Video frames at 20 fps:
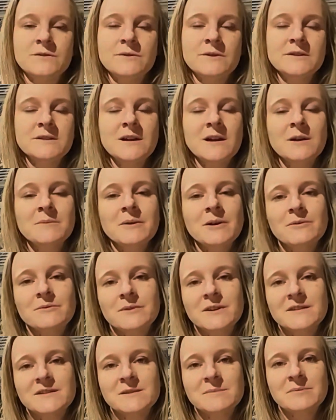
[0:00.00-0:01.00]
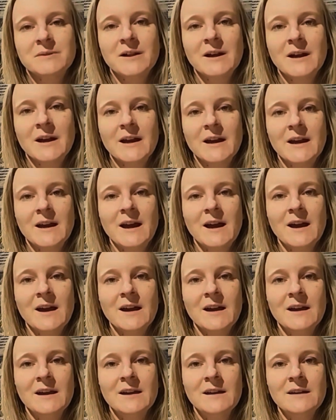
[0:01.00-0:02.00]
I want to talk about Resupply.
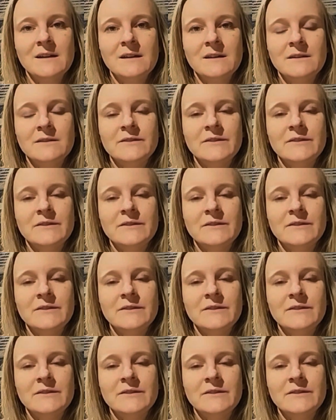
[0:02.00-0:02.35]
I